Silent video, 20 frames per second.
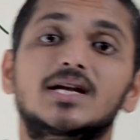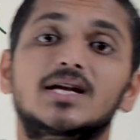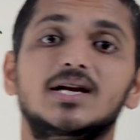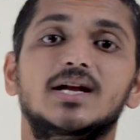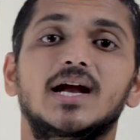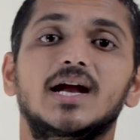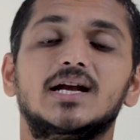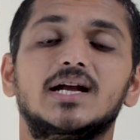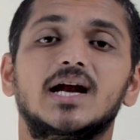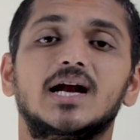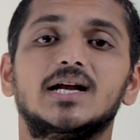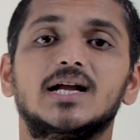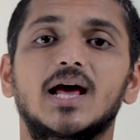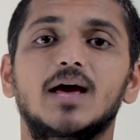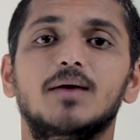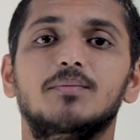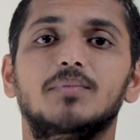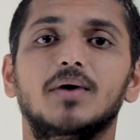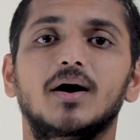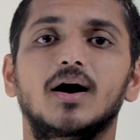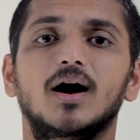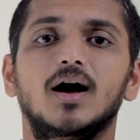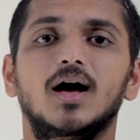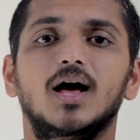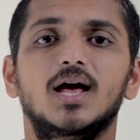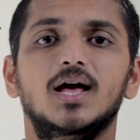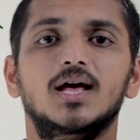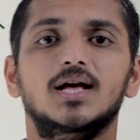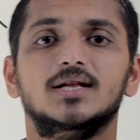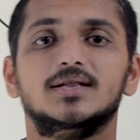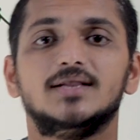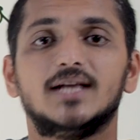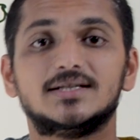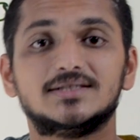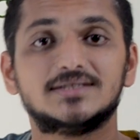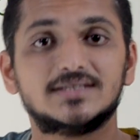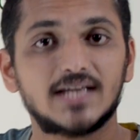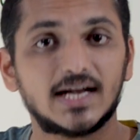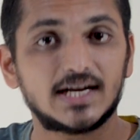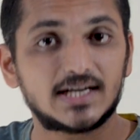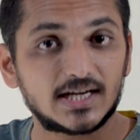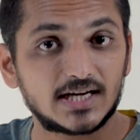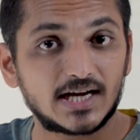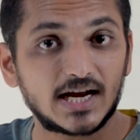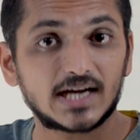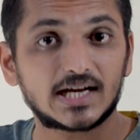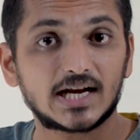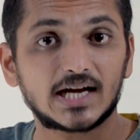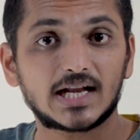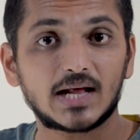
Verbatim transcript: data type, that set data